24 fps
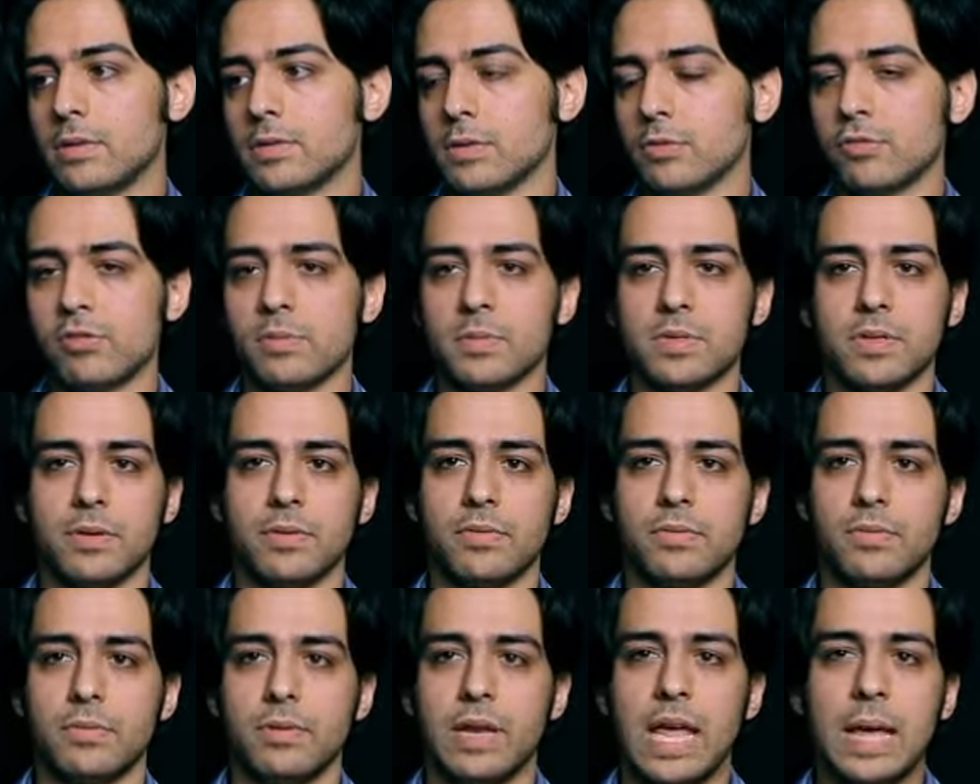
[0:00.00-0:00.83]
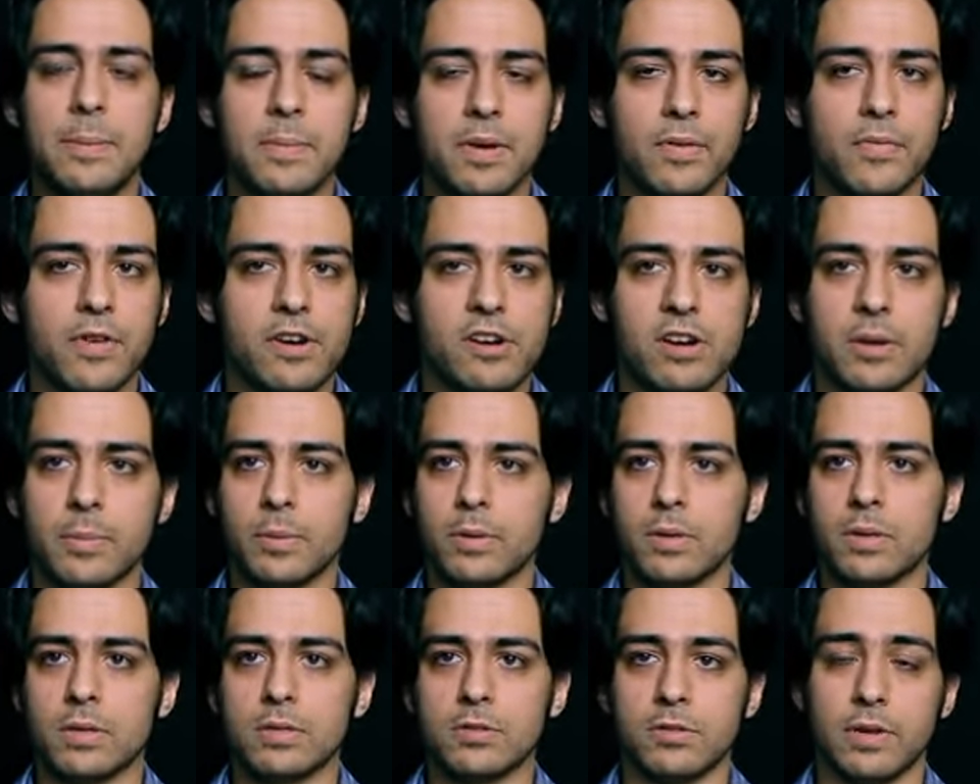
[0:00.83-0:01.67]
so in terms of naming
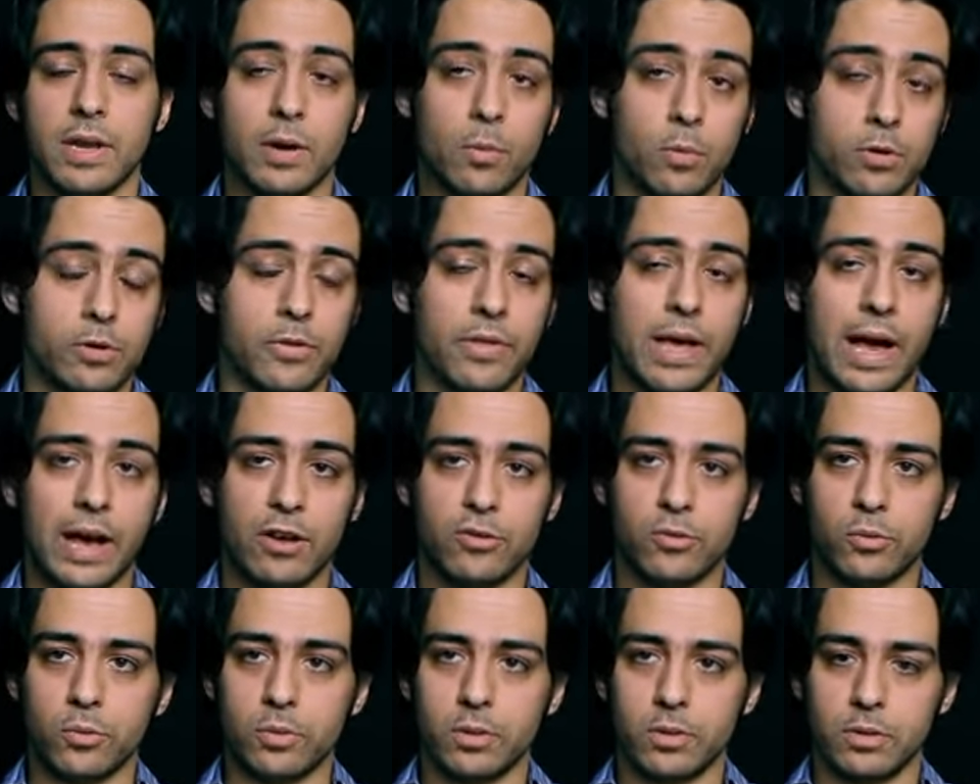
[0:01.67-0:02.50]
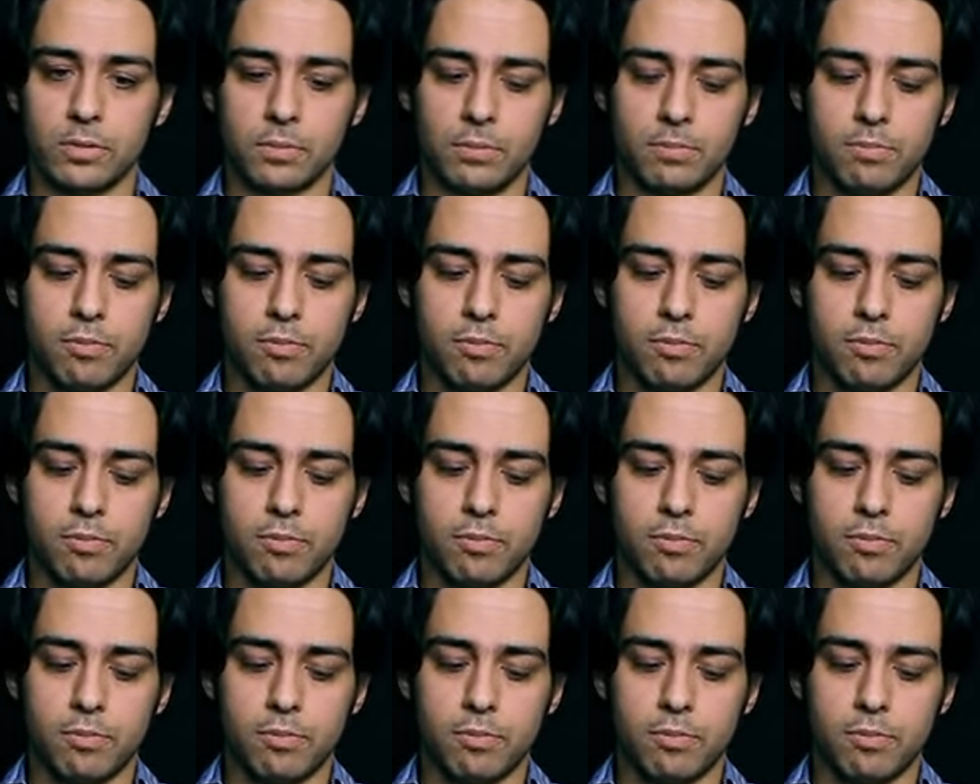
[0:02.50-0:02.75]
variables or like what do the actual